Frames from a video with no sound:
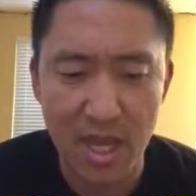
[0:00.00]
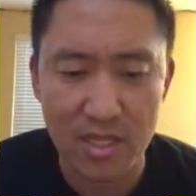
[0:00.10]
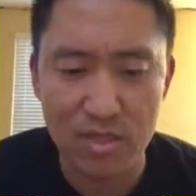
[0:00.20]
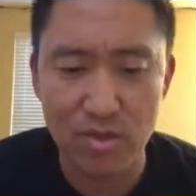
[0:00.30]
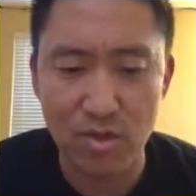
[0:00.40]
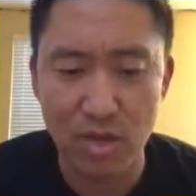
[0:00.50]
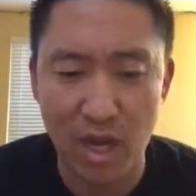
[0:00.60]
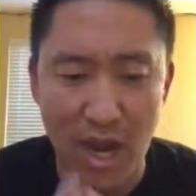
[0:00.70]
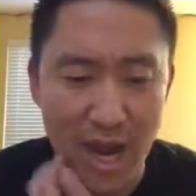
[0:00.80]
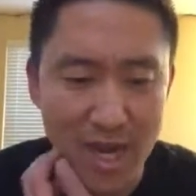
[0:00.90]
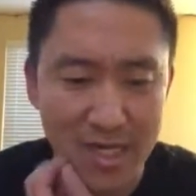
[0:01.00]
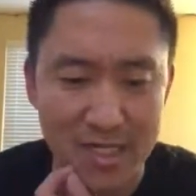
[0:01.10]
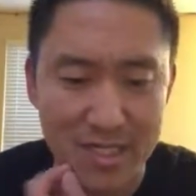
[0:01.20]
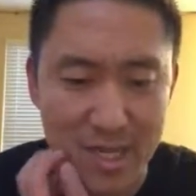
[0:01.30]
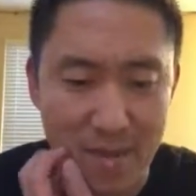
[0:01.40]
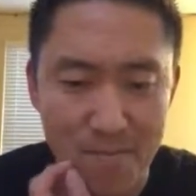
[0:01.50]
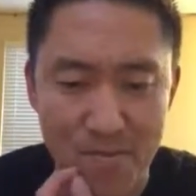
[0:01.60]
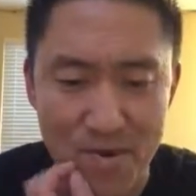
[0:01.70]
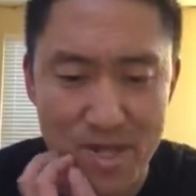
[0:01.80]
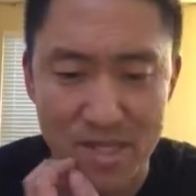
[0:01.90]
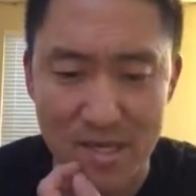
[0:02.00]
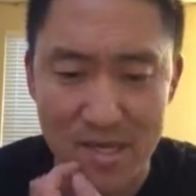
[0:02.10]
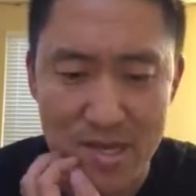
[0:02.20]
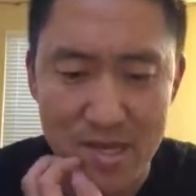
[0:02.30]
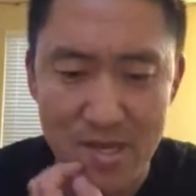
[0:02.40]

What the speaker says: and do kindly stop breathing.